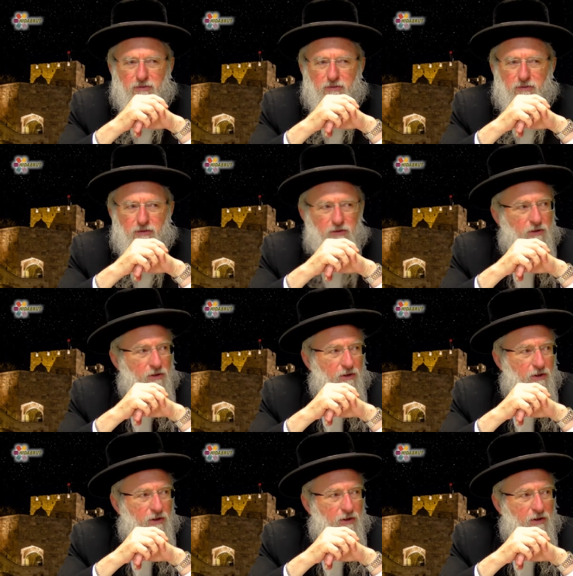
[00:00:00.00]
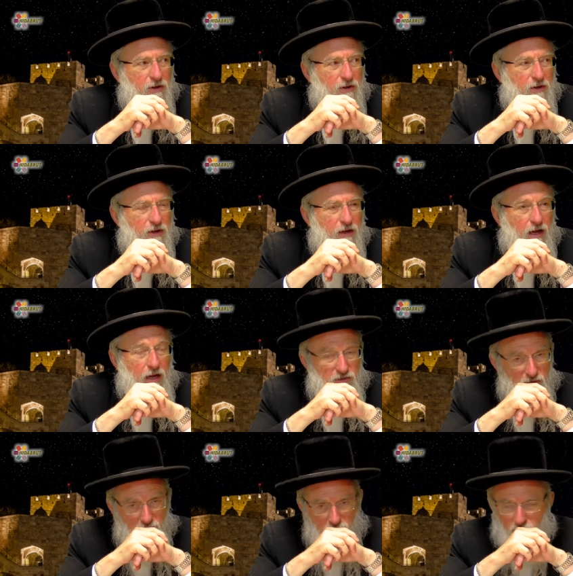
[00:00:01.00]
So he's a Levite. He's
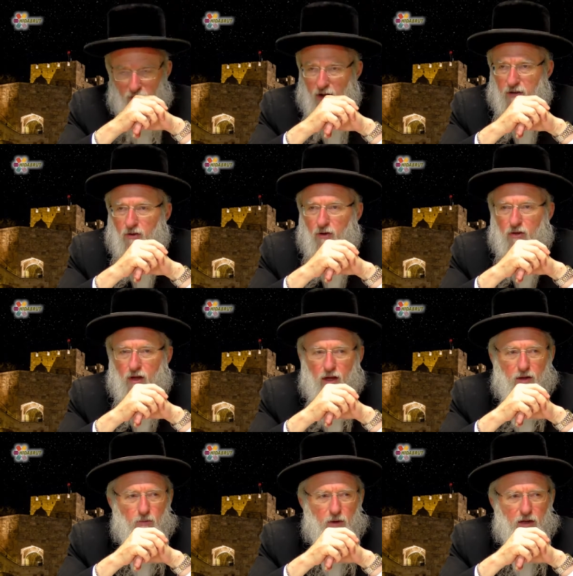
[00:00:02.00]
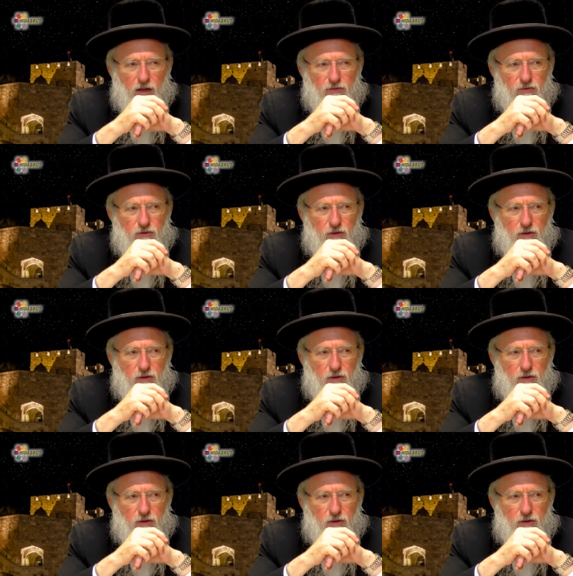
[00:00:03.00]
a Levite. Okay. What else?